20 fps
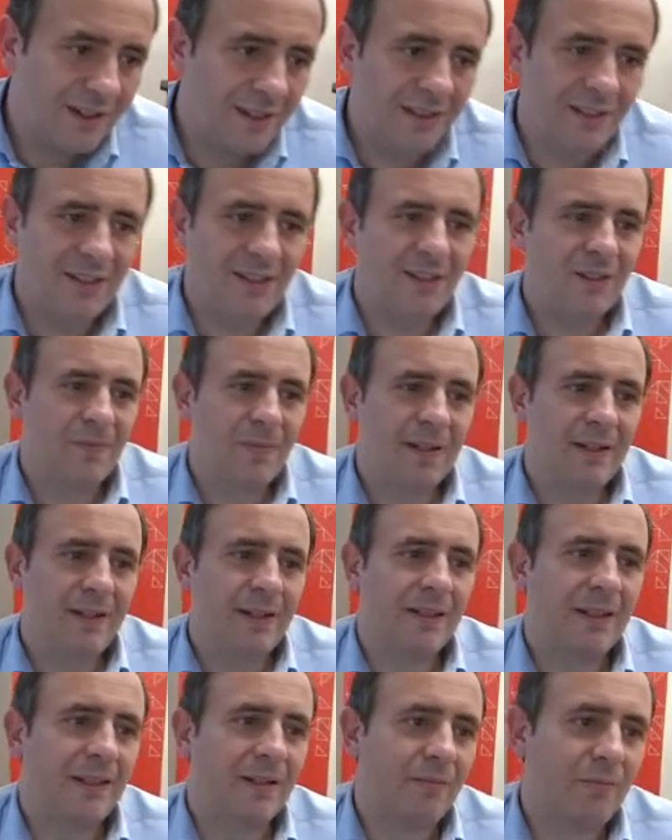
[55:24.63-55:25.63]
and this has been,
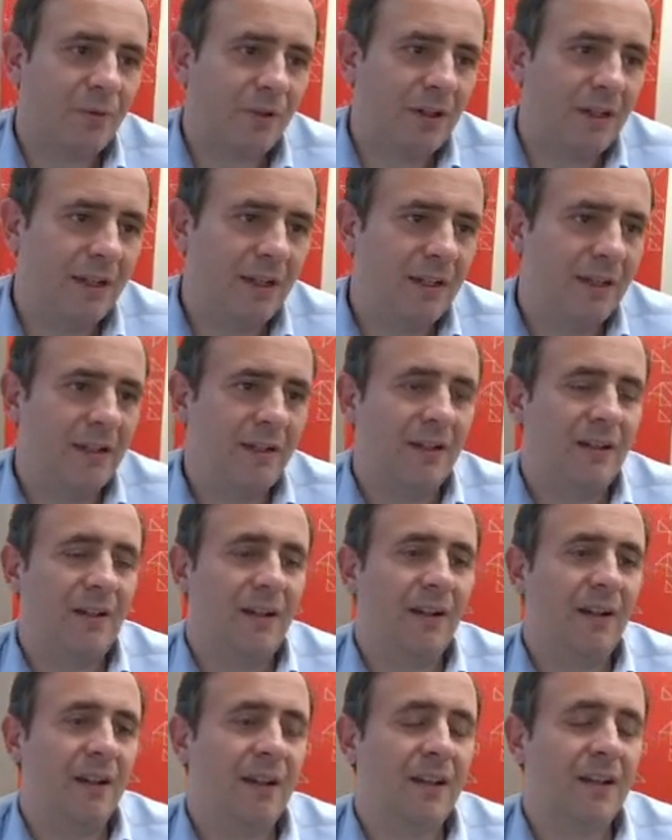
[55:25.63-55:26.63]
I think, pretty
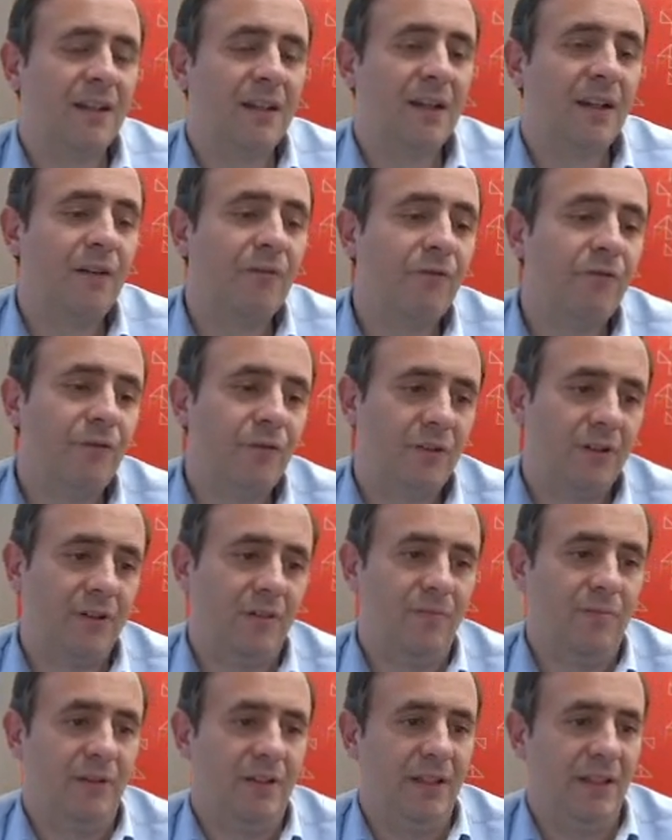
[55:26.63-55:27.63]

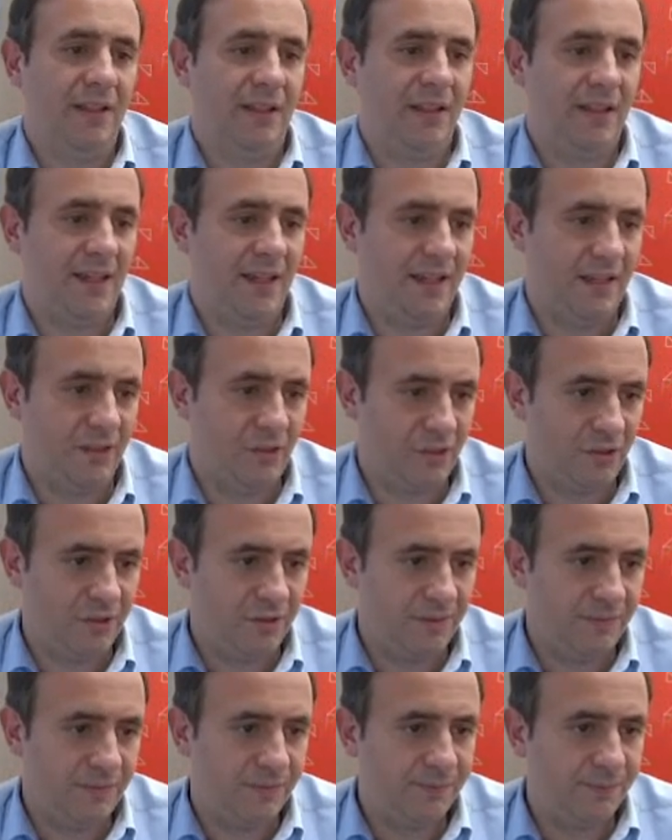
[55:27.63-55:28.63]
comfortably the
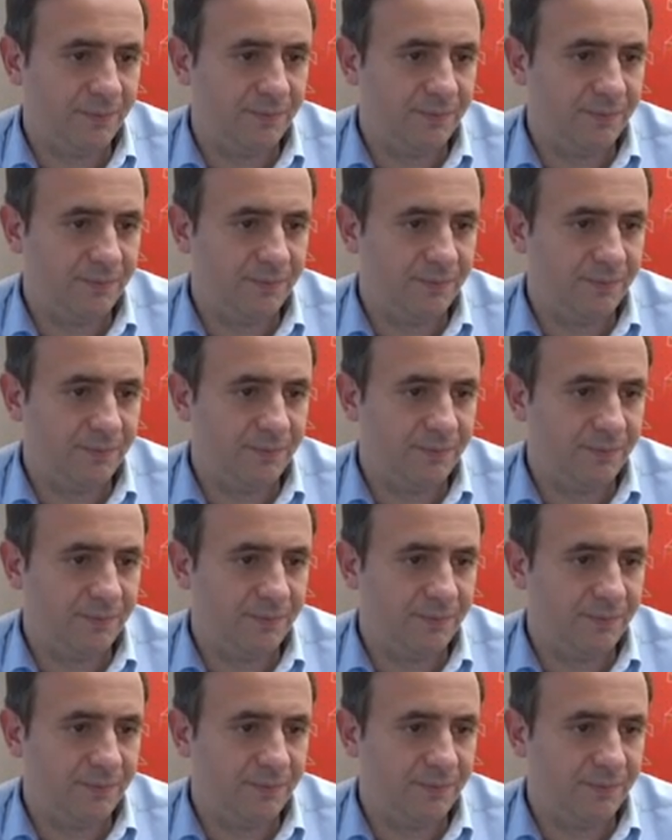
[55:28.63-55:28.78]
case